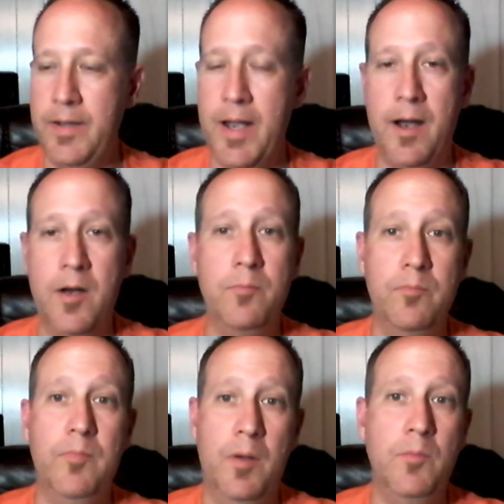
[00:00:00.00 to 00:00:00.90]
yeah,
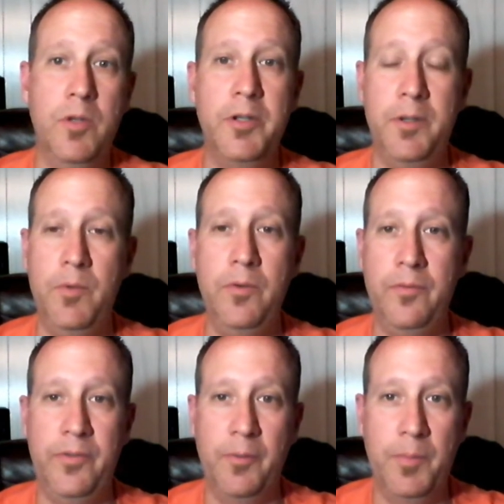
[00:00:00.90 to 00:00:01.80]
I'm looking to
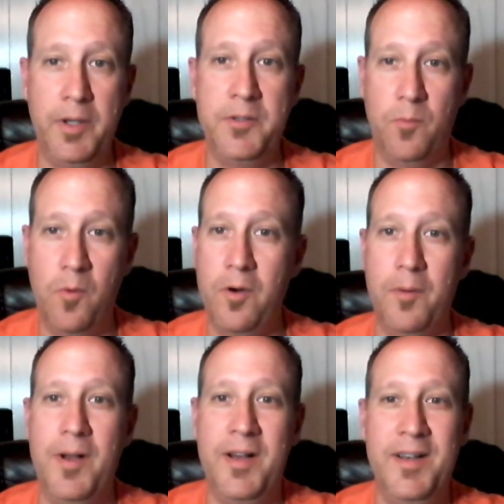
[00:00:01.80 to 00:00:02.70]
move someplace
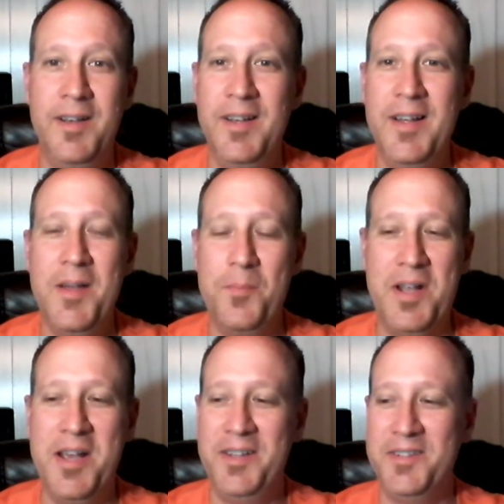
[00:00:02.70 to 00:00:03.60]
warm
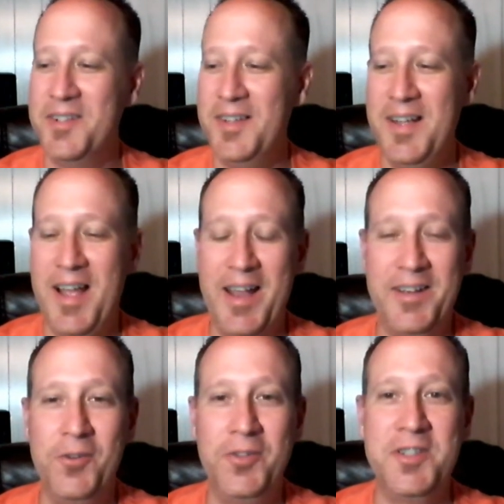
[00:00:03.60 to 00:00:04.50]
because I
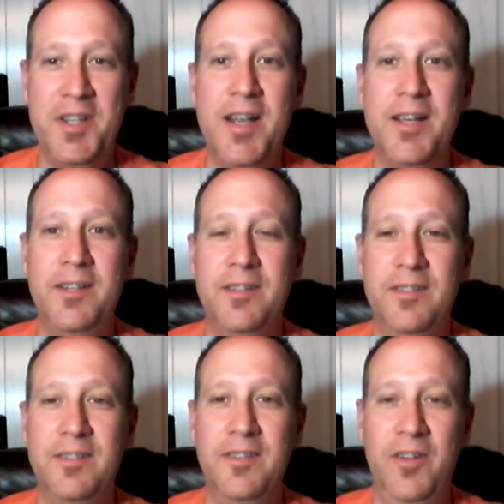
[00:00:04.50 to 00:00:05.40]
can only stand
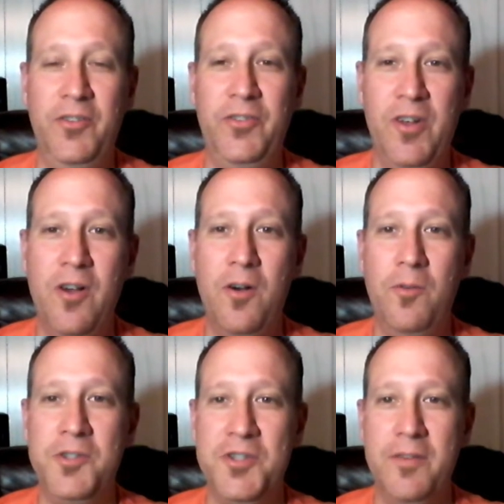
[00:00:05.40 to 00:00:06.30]
the snow
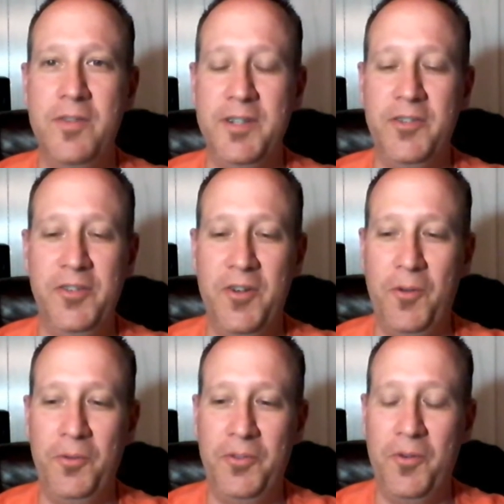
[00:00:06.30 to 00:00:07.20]
and shoveling the
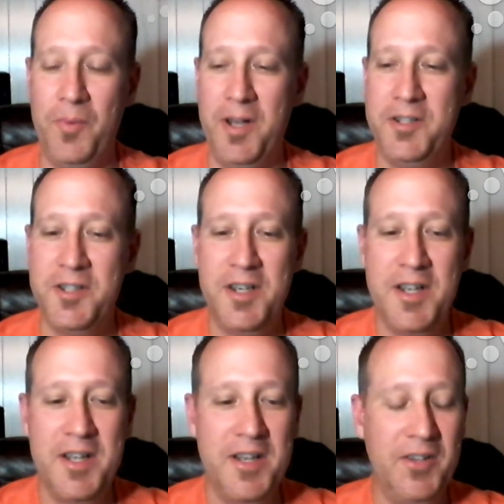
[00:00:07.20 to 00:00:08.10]
snow so much.
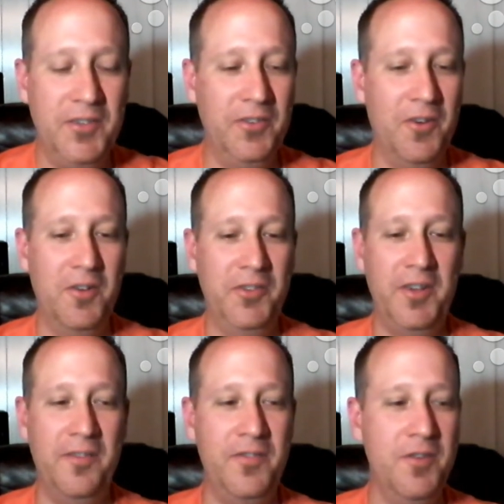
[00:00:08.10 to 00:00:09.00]
So let's
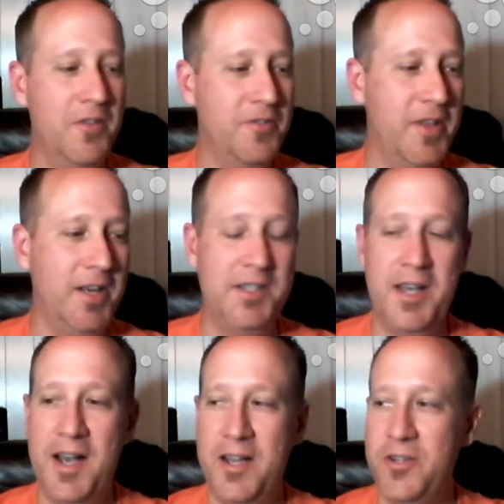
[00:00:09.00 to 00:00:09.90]
see a few other things.
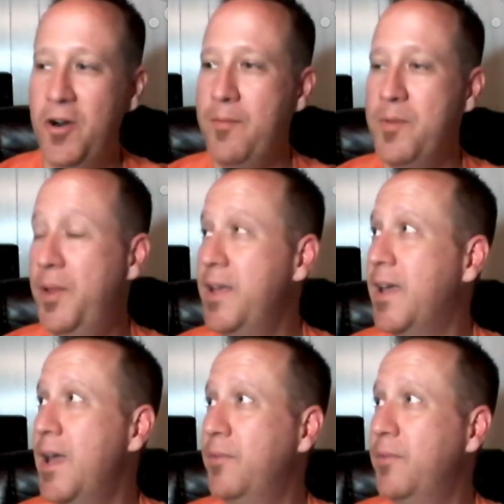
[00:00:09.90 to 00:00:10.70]
I've been playing